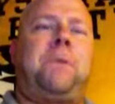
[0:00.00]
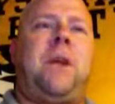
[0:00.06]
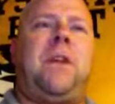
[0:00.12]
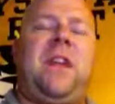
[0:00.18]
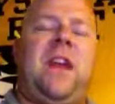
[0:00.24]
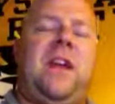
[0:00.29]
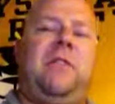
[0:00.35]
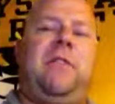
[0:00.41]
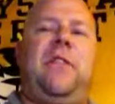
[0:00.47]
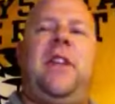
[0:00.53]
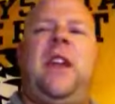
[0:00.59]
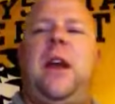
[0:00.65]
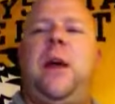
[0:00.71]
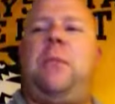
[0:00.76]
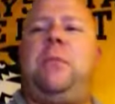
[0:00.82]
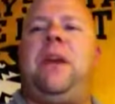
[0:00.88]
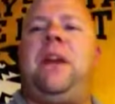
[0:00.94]
thing for
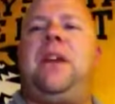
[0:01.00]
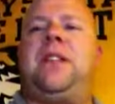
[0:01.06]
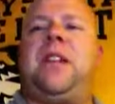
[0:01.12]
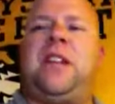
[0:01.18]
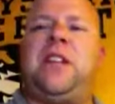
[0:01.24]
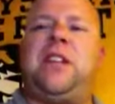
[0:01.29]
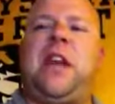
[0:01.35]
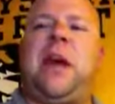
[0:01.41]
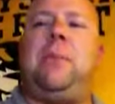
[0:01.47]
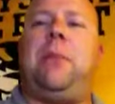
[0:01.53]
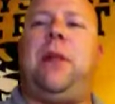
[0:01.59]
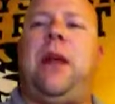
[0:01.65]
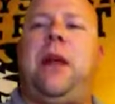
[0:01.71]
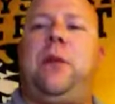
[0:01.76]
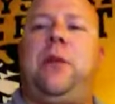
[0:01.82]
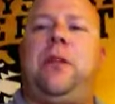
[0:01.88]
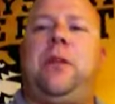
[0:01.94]
them, because they just kept
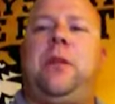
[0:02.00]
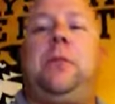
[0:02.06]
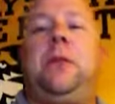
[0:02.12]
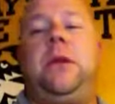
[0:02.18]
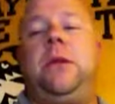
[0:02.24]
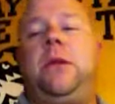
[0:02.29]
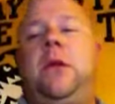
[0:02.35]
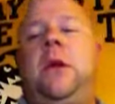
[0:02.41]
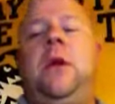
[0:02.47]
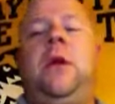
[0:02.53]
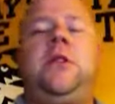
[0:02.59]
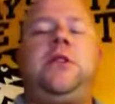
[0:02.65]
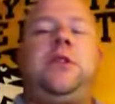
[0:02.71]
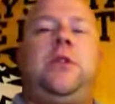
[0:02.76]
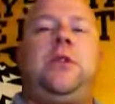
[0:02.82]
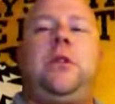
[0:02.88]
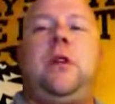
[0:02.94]
playing with them and
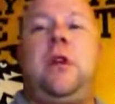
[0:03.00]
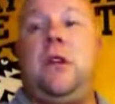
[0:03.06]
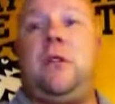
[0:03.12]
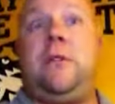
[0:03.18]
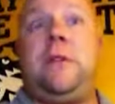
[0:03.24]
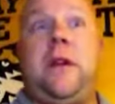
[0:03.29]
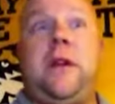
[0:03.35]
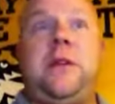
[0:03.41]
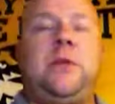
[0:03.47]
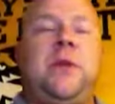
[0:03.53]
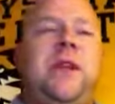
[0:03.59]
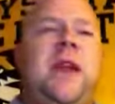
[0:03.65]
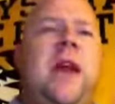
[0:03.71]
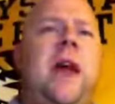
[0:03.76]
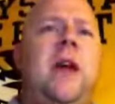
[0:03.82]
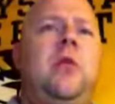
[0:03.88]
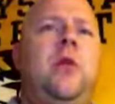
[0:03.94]
showing their other friends what
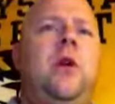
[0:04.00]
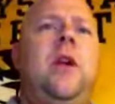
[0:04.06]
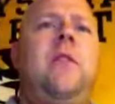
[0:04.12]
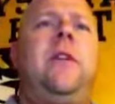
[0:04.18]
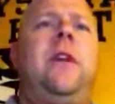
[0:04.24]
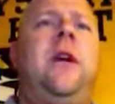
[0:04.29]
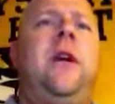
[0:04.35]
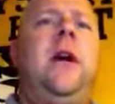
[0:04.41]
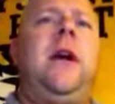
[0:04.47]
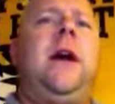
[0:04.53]
they had or whatever.